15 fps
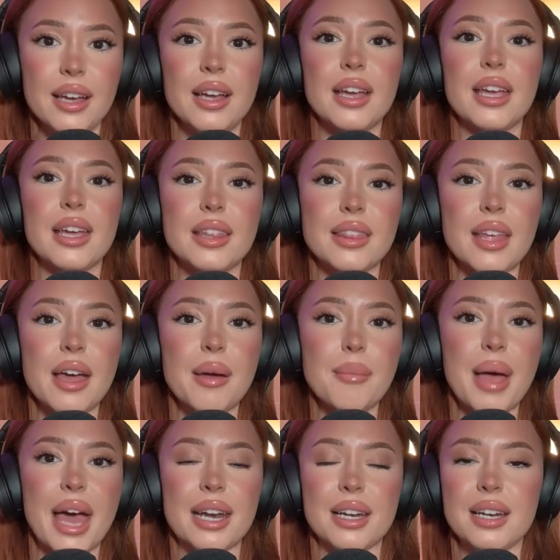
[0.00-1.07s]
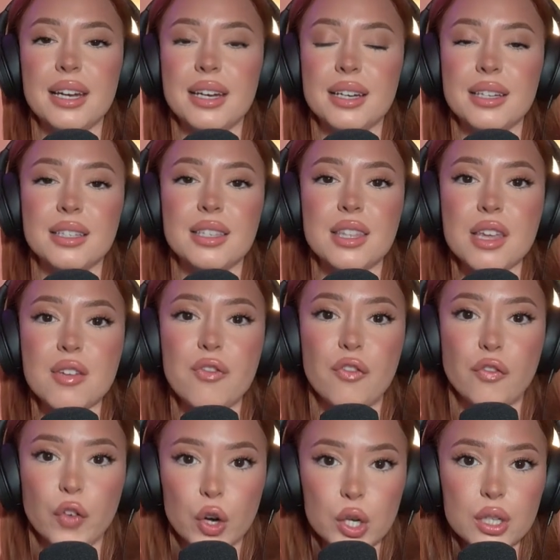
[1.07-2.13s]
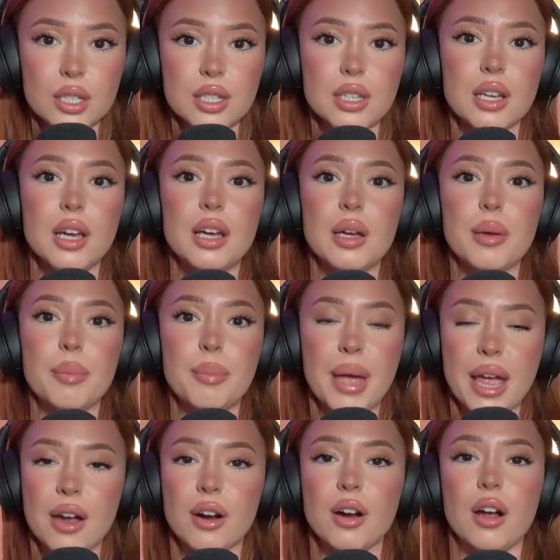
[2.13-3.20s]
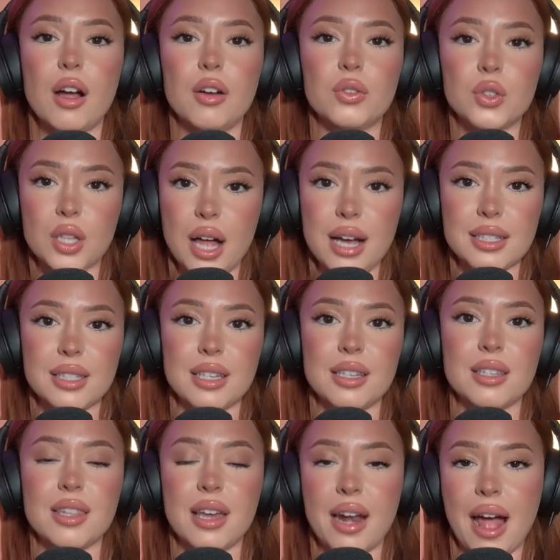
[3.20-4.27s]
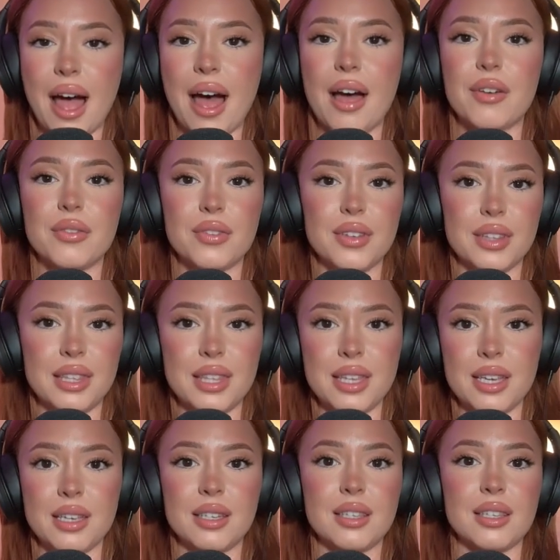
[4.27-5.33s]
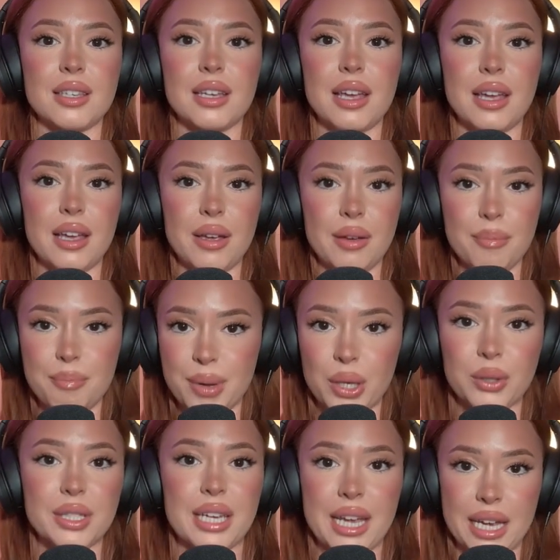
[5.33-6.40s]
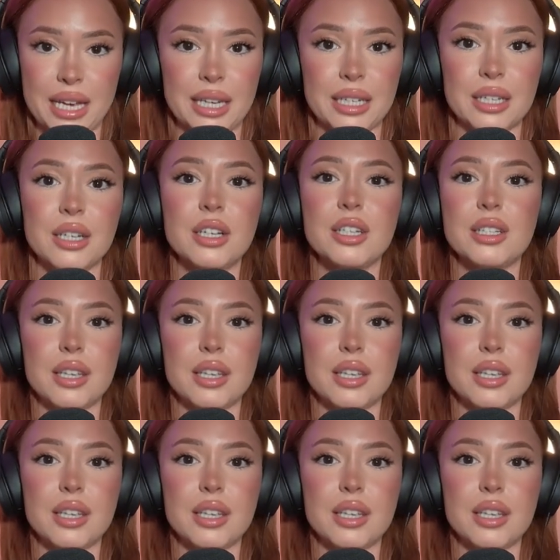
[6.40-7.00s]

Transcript: in them, and it is the first pair of glasses that have this built in to